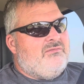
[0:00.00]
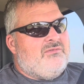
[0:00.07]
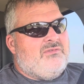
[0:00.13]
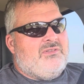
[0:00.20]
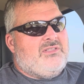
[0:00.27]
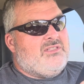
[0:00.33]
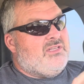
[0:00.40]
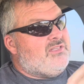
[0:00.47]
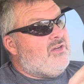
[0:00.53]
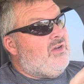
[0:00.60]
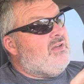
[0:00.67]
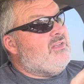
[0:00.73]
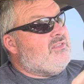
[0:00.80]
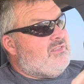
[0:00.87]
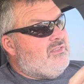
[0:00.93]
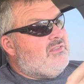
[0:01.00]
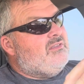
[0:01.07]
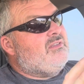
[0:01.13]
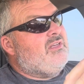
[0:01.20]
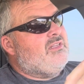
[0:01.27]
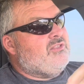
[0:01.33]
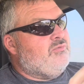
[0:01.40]
It's
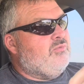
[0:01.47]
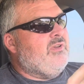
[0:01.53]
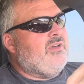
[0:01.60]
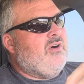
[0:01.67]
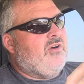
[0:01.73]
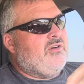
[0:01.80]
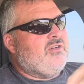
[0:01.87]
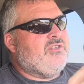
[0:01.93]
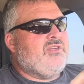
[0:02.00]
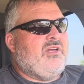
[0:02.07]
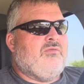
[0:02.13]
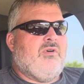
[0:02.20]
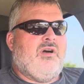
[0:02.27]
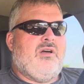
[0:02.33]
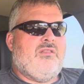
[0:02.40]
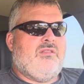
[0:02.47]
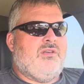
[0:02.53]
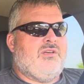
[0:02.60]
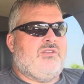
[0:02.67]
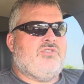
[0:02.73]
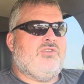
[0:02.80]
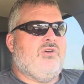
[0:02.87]
really hard. You're like, well, I think
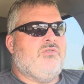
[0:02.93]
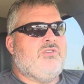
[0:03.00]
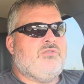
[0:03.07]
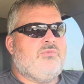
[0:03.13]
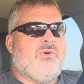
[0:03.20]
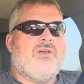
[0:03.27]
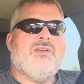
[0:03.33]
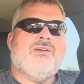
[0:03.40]
it should go this way.